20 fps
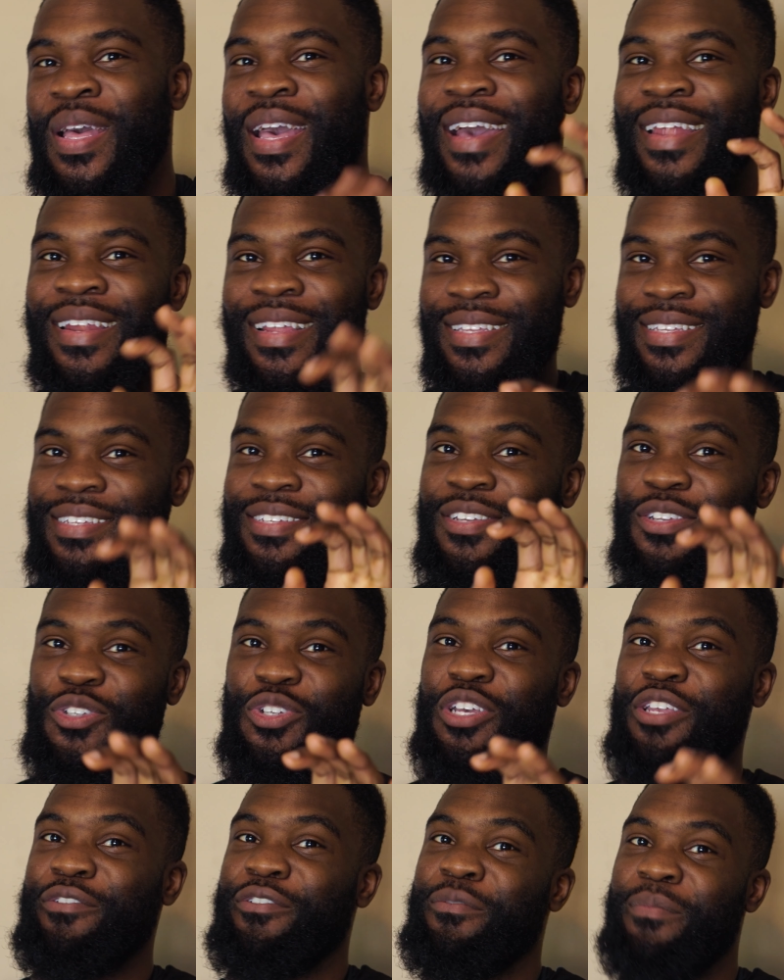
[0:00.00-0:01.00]
And this isn't
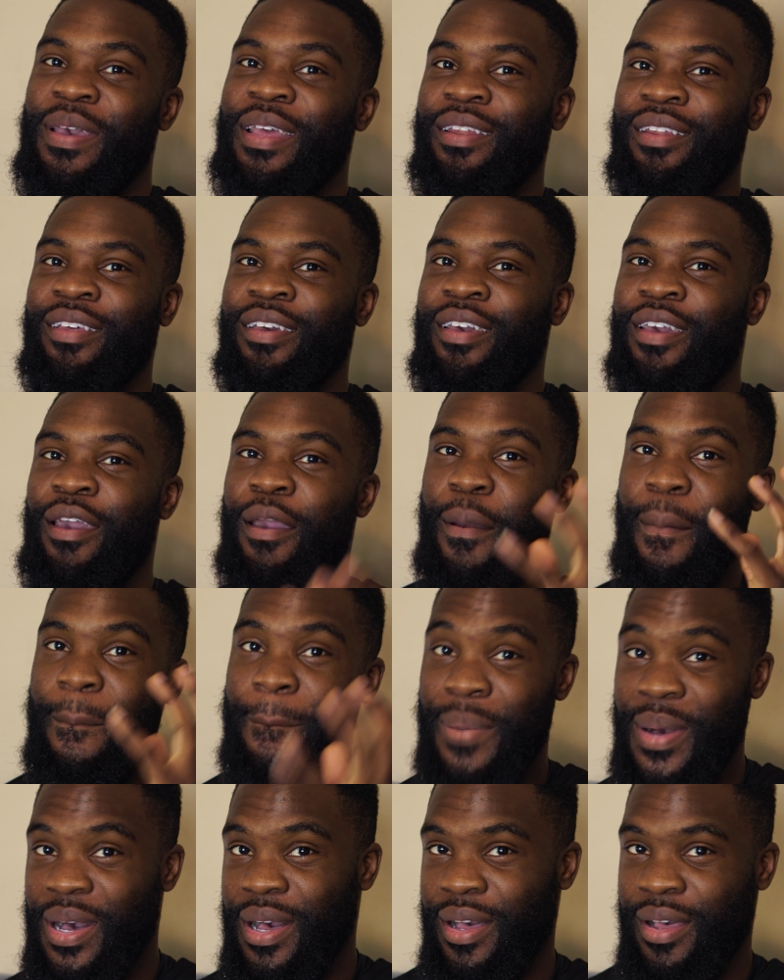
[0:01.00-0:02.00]
just for men,
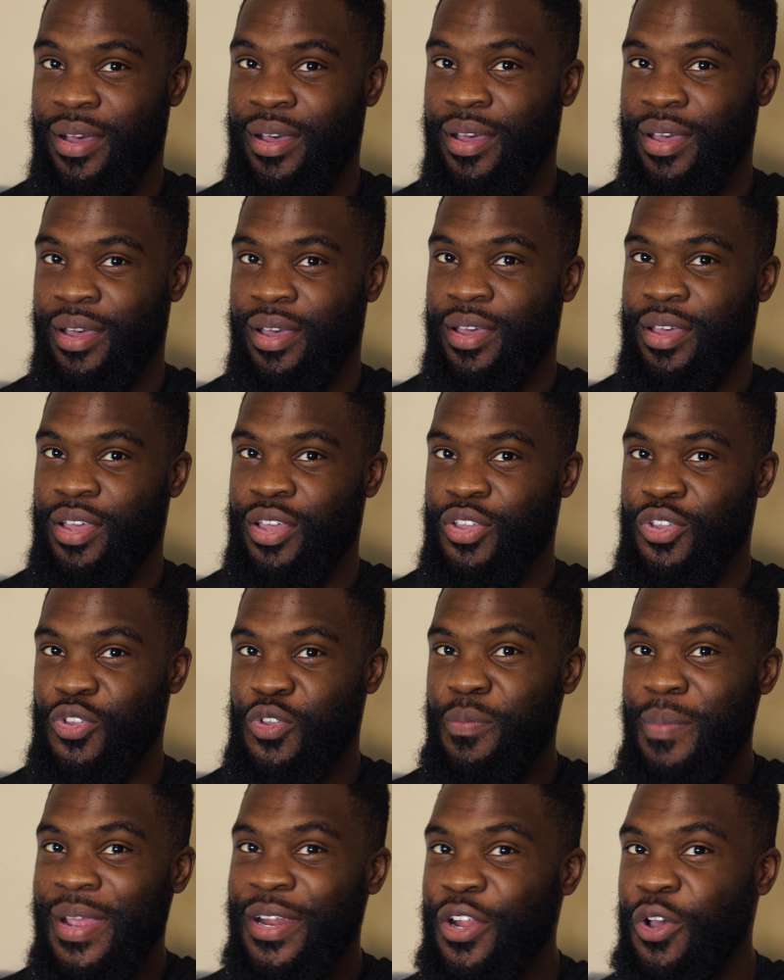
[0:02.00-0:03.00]
but
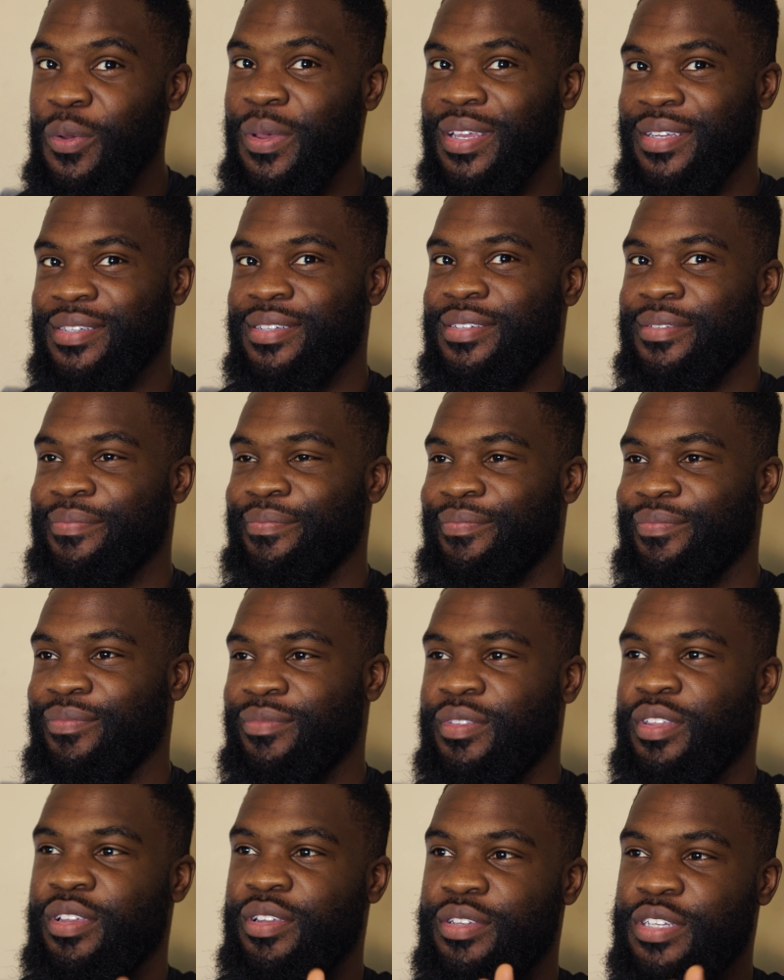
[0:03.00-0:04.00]
you may notice
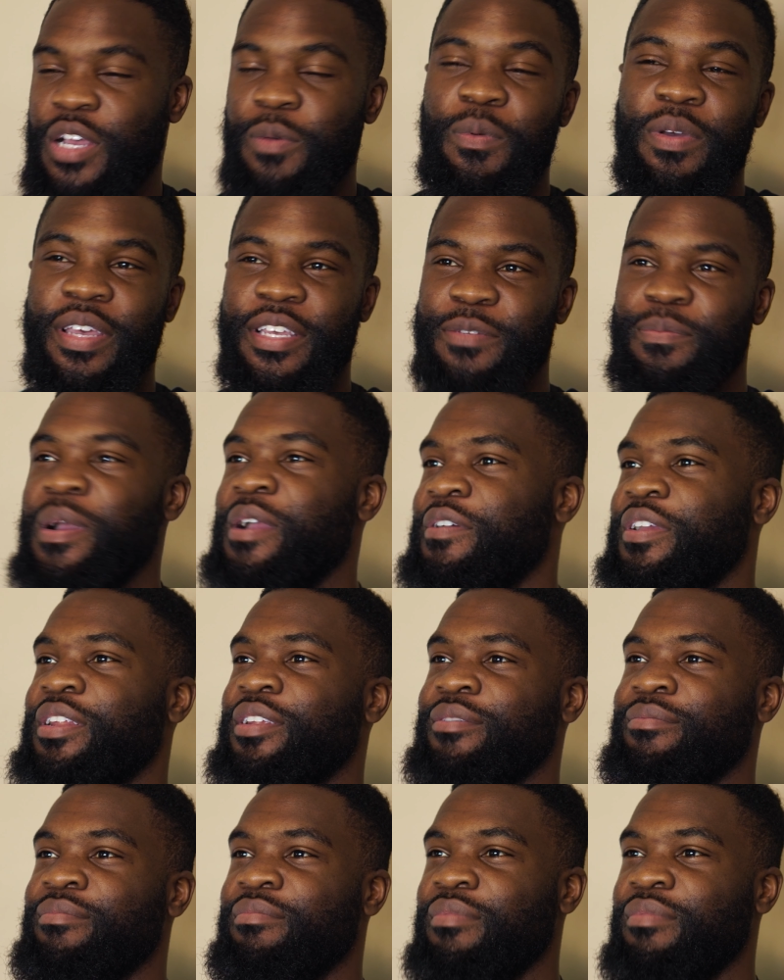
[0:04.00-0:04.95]
someone gets married.